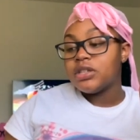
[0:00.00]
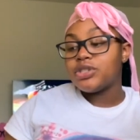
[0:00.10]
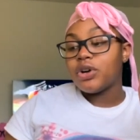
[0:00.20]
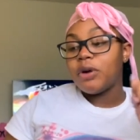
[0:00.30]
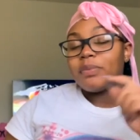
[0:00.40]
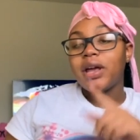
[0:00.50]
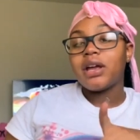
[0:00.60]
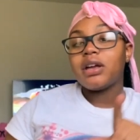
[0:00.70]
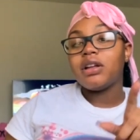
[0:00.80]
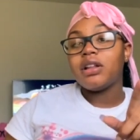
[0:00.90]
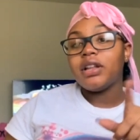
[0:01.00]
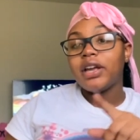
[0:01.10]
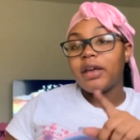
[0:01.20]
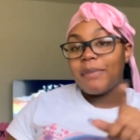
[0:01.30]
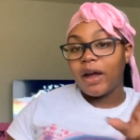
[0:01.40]
So I'm like
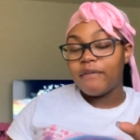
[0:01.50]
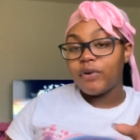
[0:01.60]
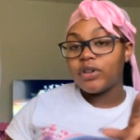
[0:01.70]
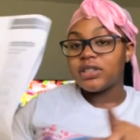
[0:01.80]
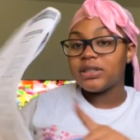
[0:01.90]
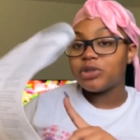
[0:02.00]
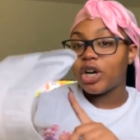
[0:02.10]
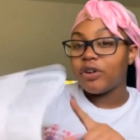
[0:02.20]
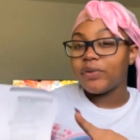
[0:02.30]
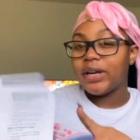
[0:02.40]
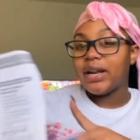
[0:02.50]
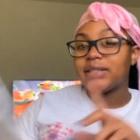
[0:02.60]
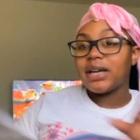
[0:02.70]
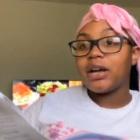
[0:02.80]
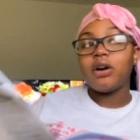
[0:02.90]
looking back and forth because I'm trying to read
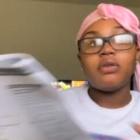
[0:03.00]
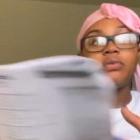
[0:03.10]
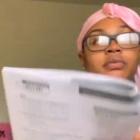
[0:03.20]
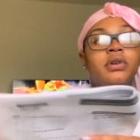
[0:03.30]
as I go.